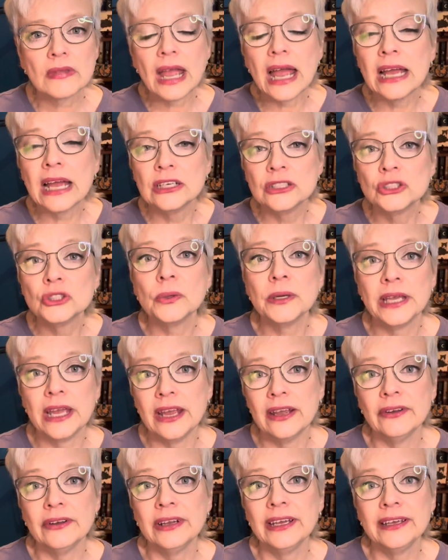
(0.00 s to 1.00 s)
I enjoy
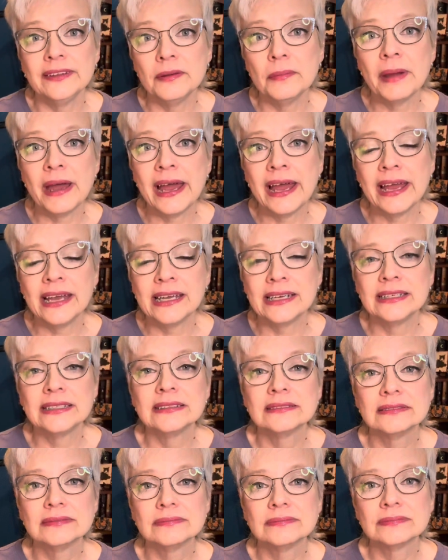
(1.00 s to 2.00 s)
carrying the bag,
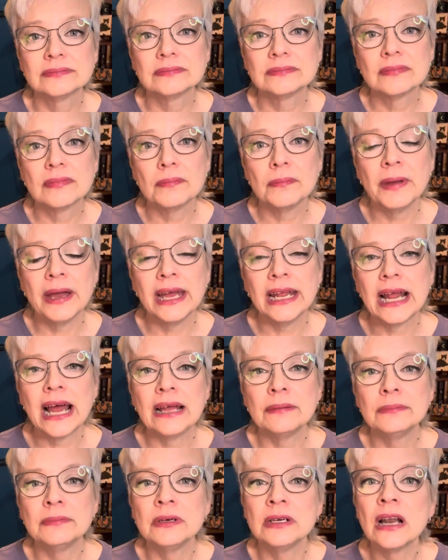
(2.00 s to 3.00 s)
but
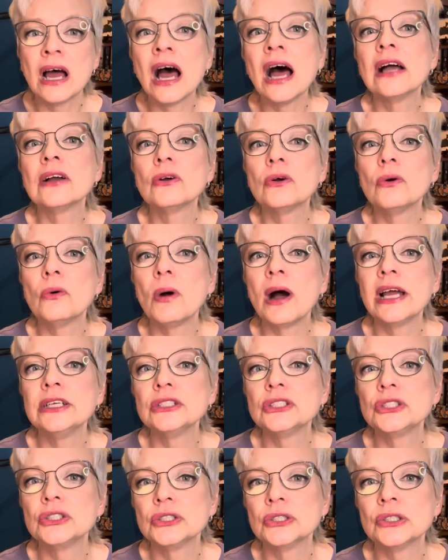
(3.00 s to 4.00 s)
I'm not quite
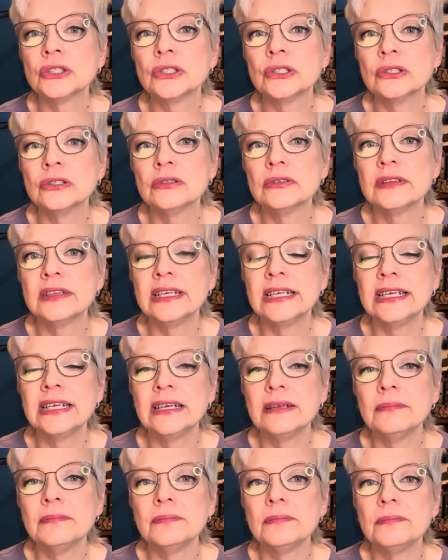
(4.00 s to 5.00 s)
sure that
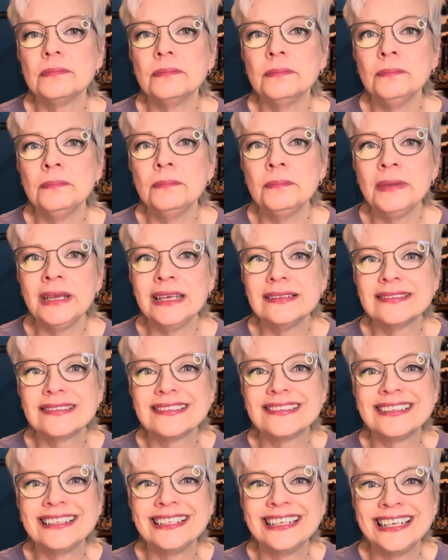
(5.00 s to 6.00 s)
it meets
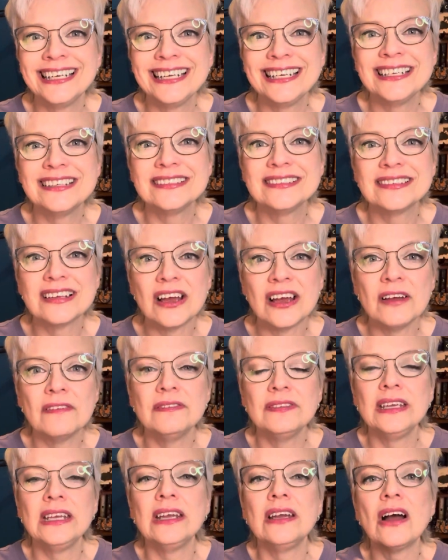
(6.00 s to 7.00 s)
the needs of
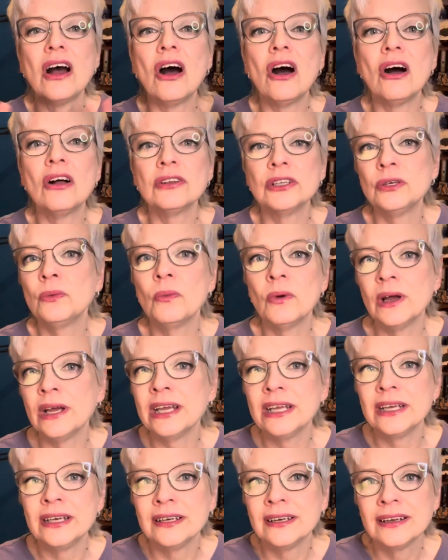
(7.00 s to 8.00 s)
the
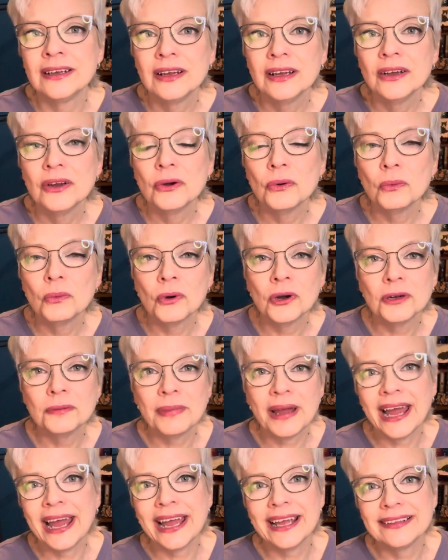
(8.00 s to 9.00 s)
all-in-one work
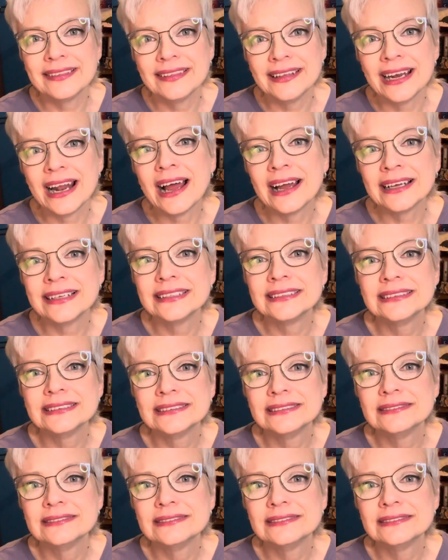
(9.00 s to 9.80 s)
bag that I